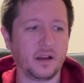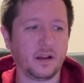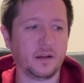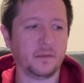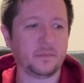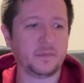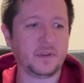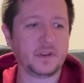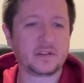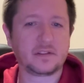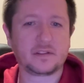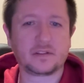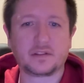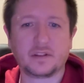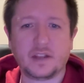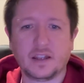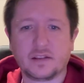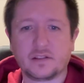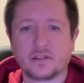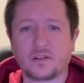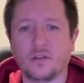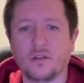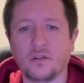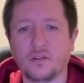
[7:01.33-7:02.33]

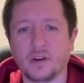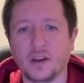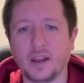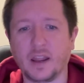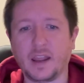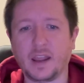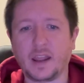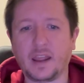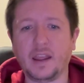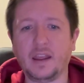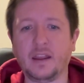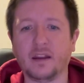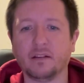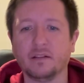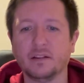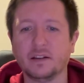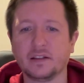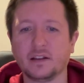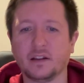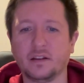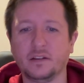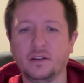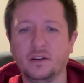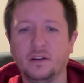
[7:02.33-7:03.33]
This cornet here
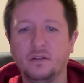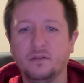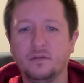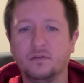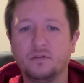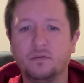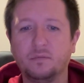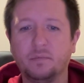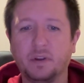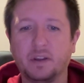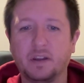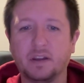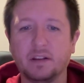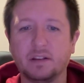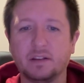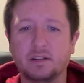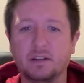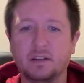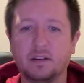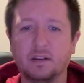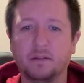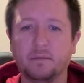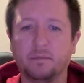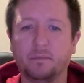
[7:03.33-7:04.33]
is unusual
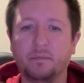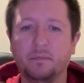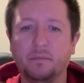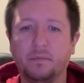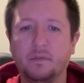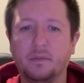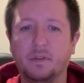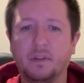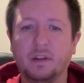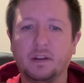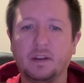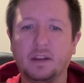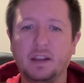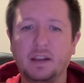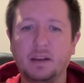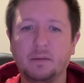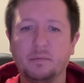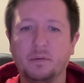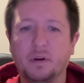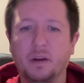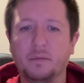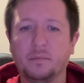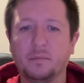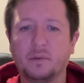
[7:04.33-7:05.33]
because the
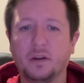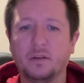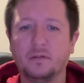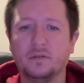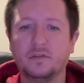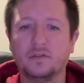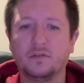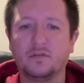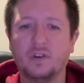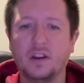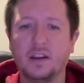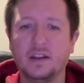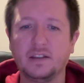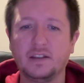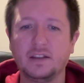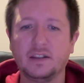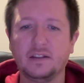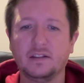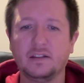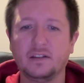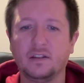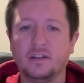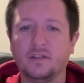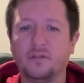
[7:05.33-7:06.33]
lead pipe goes straight
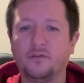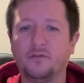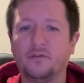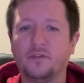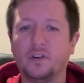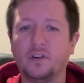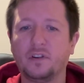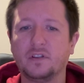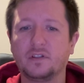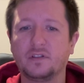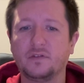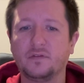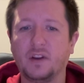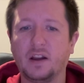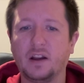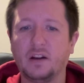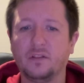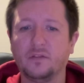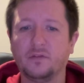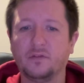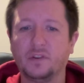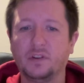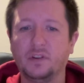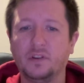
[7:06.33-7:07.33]
into the first
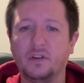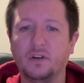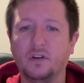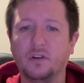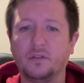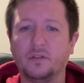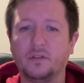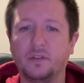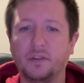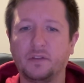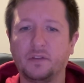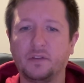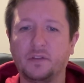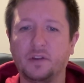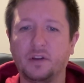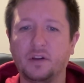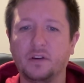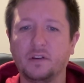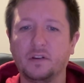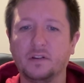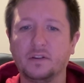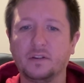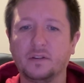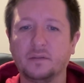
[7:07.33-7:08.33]
valve and not the
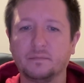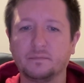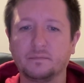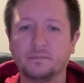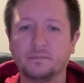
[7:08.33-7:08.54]
third.